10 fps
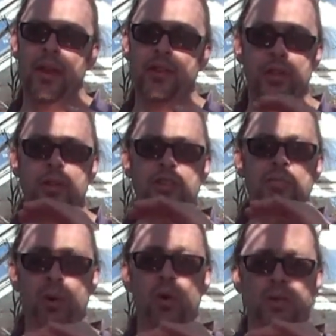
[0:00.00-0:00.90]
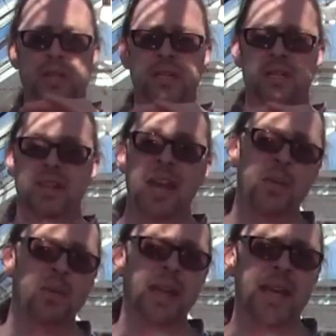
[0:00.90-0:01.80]
As soon as you've bought it,
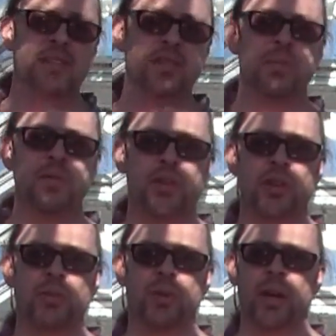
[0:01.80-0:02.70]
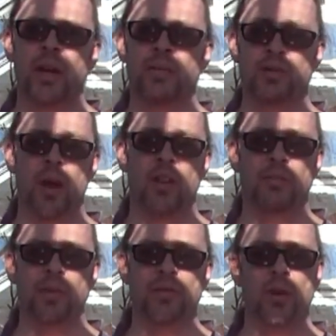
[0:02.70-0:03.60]
it will last up to
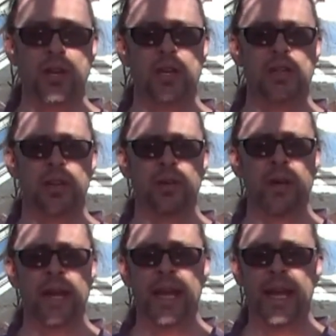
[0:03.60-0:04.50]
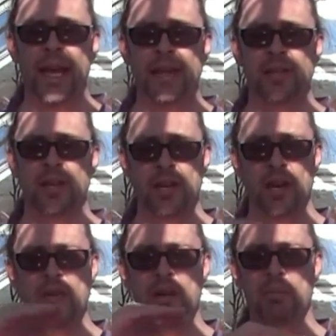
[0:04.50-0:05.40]
12 months. What you can do is that
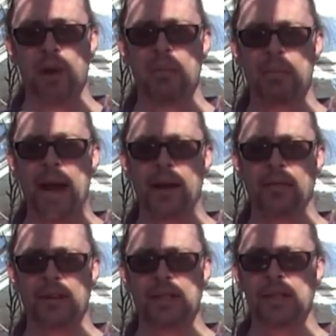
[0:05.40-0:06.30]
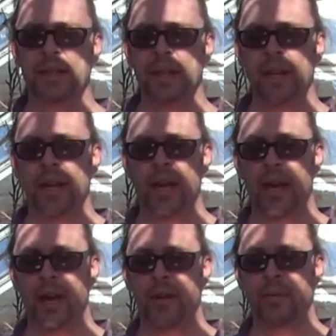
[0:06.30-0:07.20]
you can buy a bag of it,
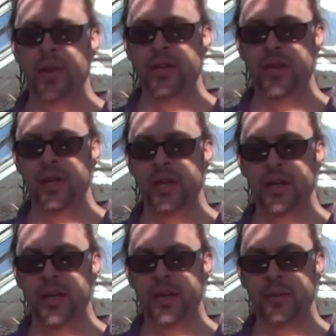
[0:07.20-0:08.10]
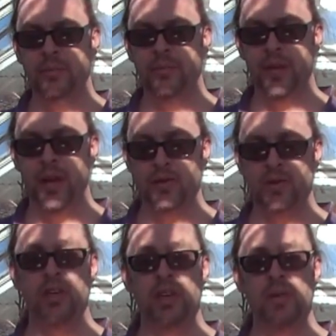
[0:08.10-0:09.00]
and you can
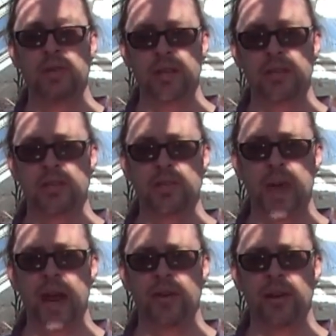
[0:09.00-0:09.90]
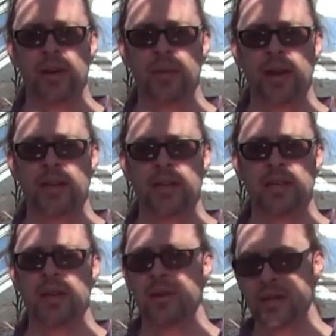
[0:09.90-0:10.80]
sort of use it sparingly where you need
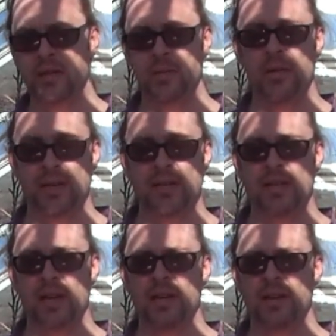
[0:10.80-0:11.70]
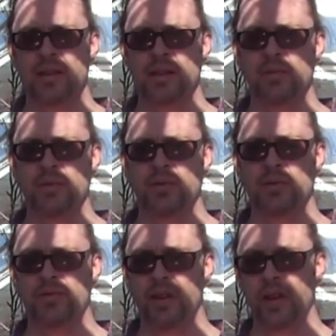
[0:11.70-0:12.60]
it. You only need to put, as I say, you need to put sort
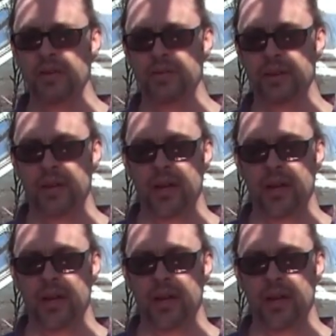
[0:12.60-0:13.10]
of 5